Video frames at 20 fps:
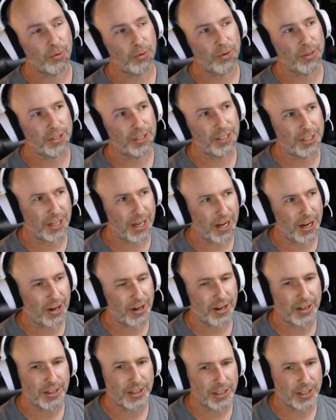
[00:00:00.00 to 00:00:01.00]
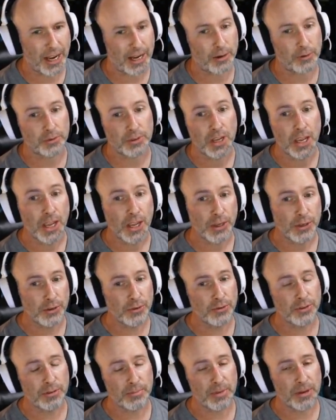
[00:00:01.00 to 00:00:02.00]
Snare Shackles
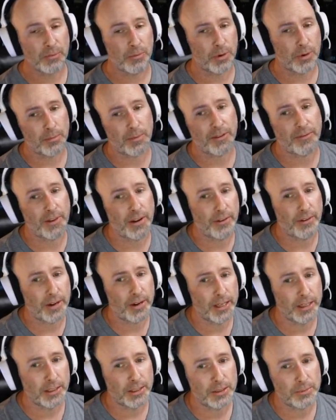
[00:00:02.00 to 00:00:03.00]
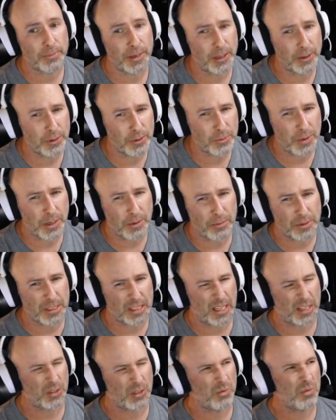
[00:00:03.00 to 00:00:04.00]
used to be one of my favorite endless spells when it was
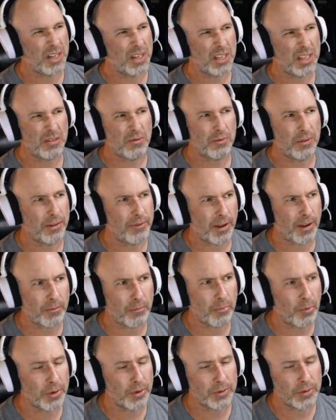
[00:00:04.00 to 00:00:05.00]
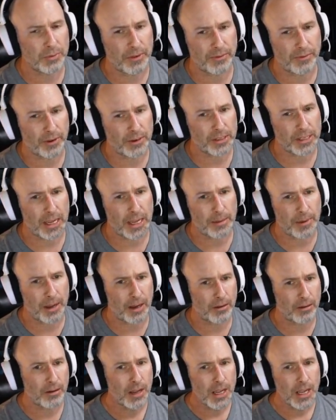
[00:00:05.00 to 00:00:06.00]
like 20, 25 points when it first came out.